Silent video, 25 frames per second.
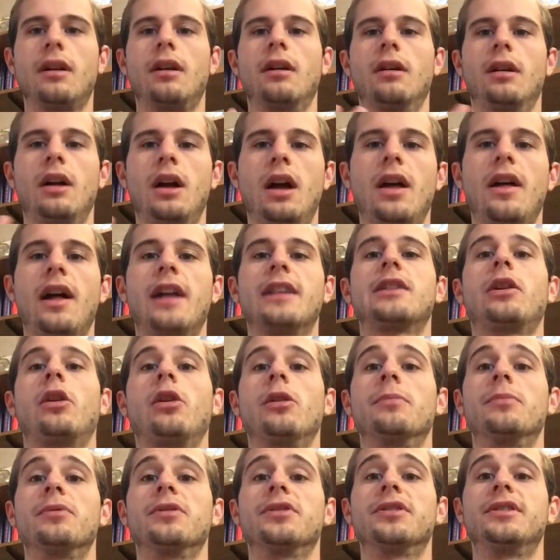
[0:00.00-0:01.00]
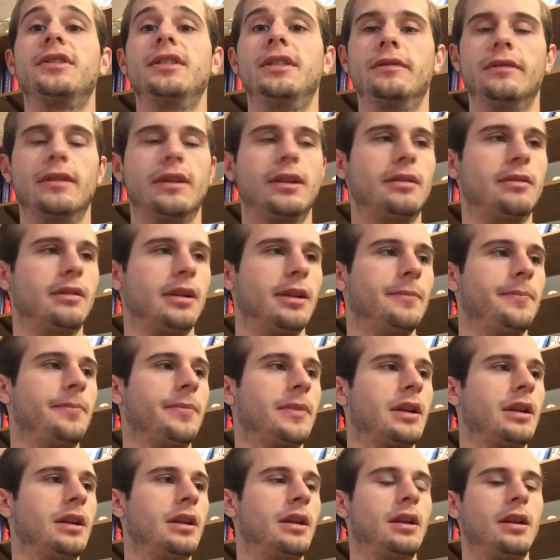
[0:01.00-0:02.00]
uh, that's how we perceive it right
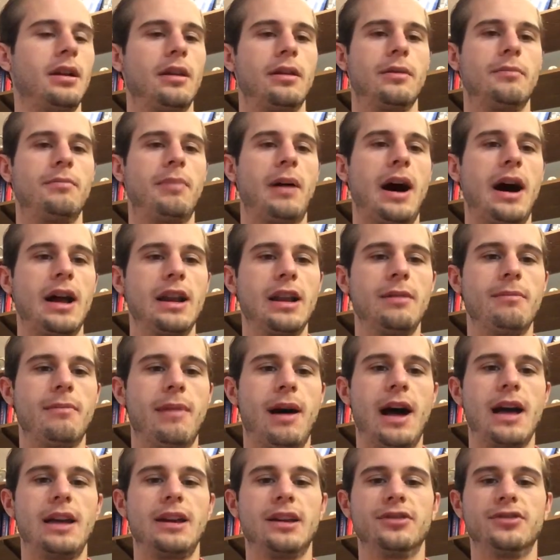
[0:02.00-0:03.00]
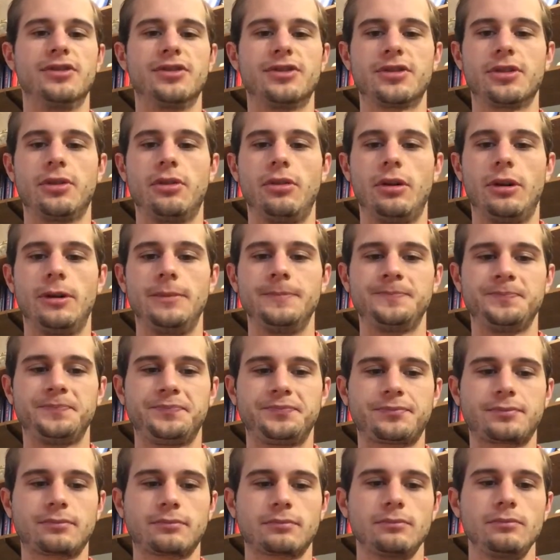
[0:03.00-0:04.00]
the body mind and soul
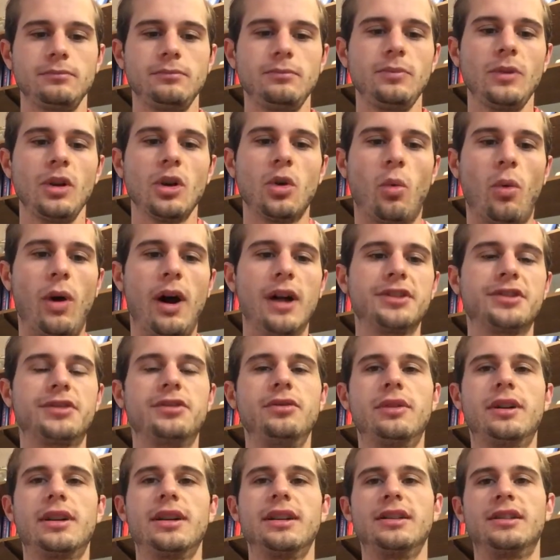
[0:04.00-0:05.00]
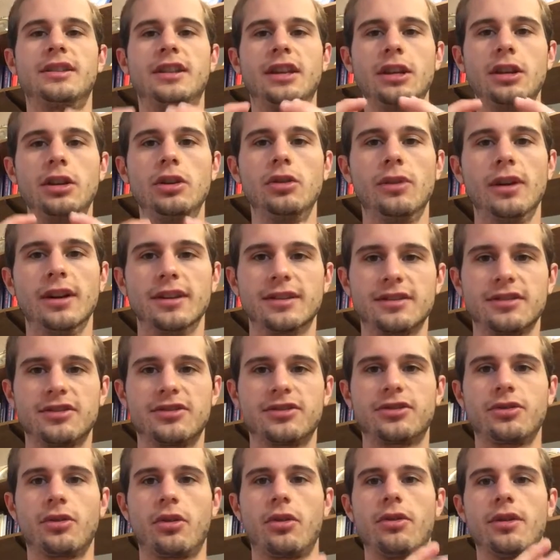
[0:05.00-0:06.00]
wants to continue its
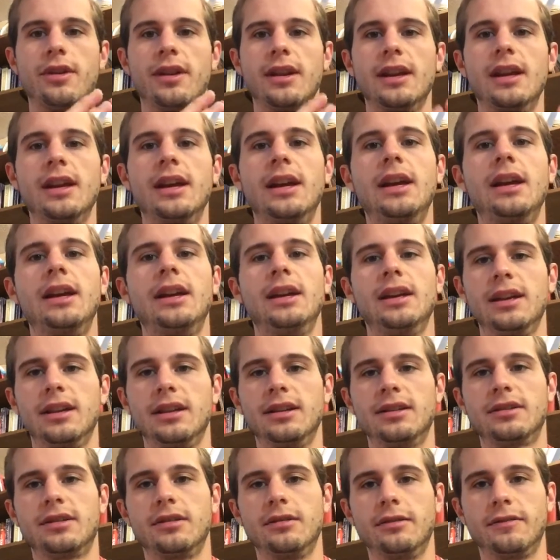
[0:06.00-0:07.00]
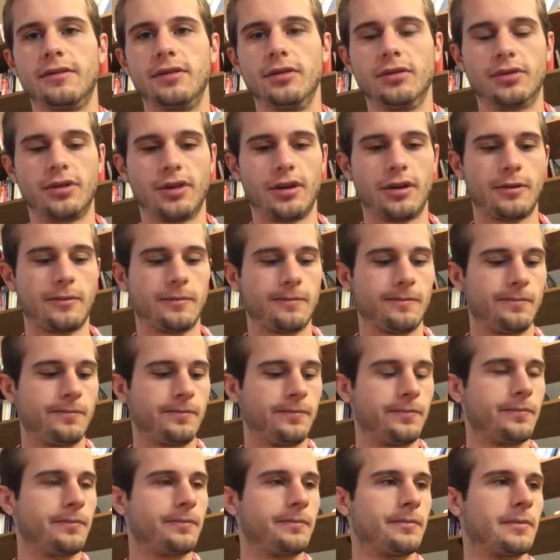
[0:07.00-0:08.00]
story into the future
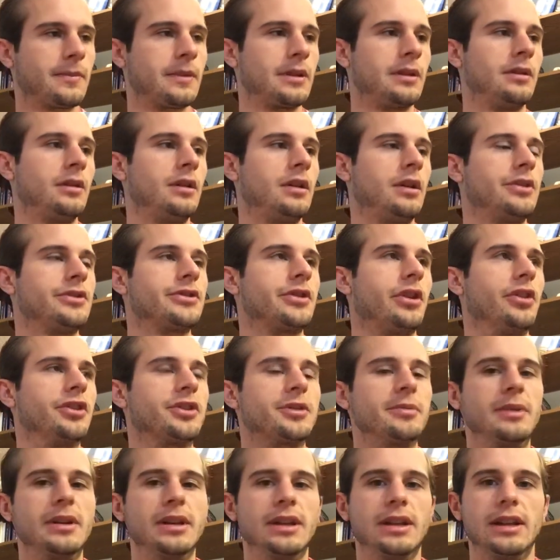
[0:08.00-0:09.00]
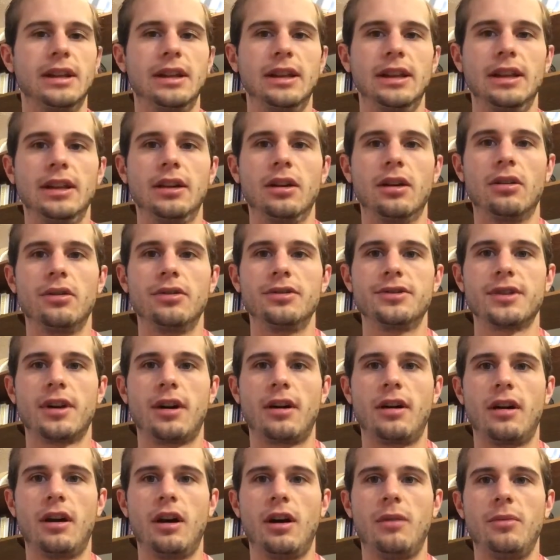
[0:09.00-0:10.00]
so ultimately egos
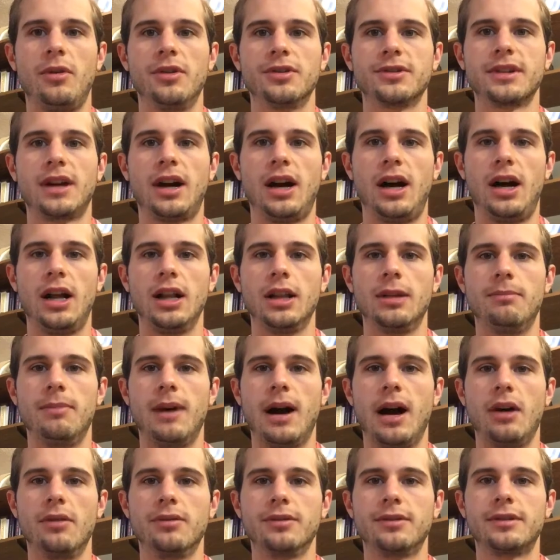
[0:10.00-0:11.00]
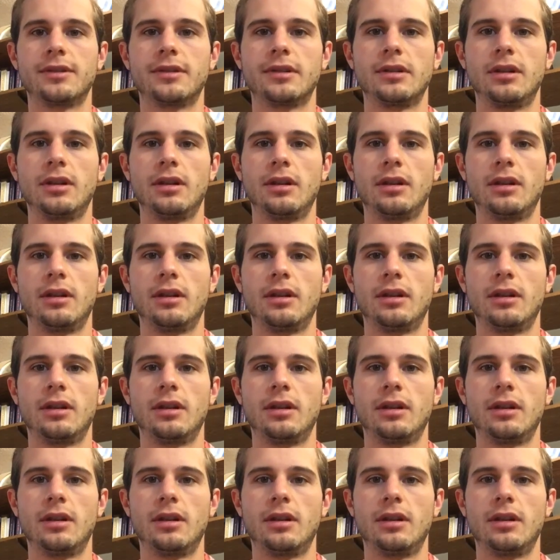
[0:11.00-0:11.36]
are almost all about